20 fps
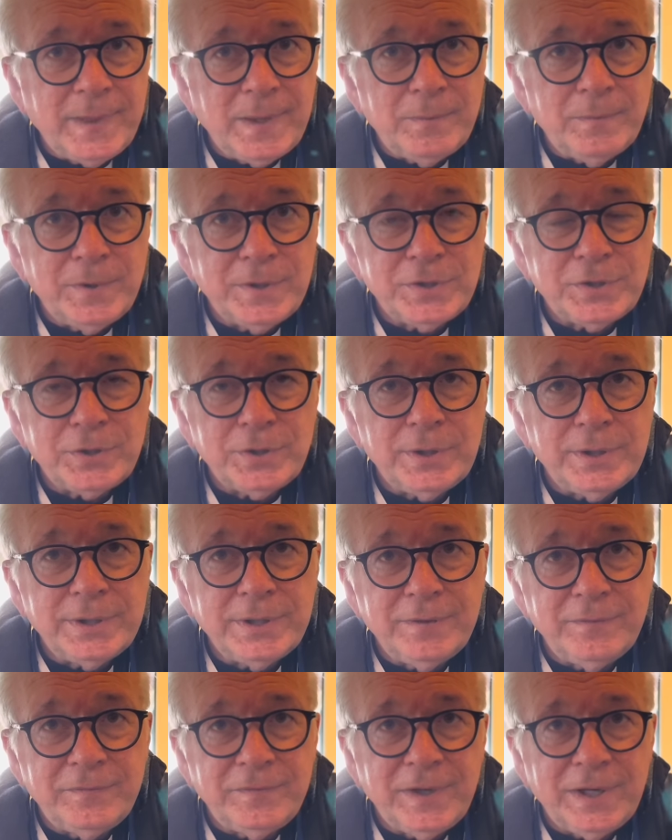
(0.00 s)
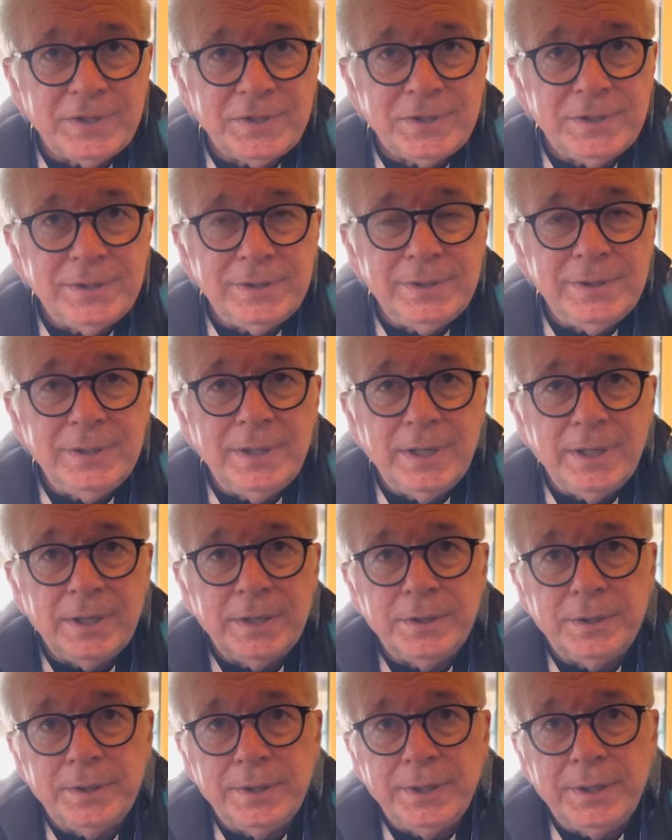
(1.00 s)
which are confession and
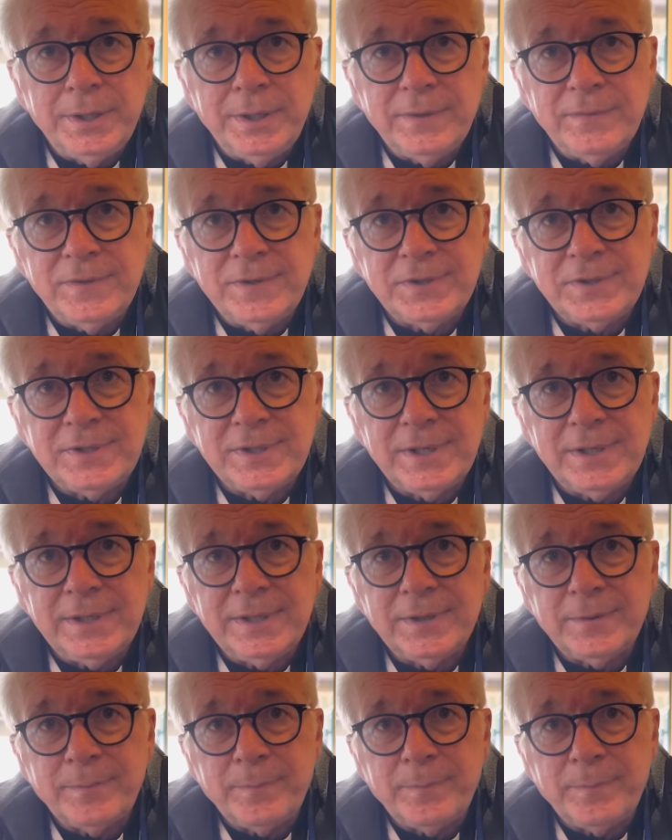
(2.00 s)
anointing of the sick.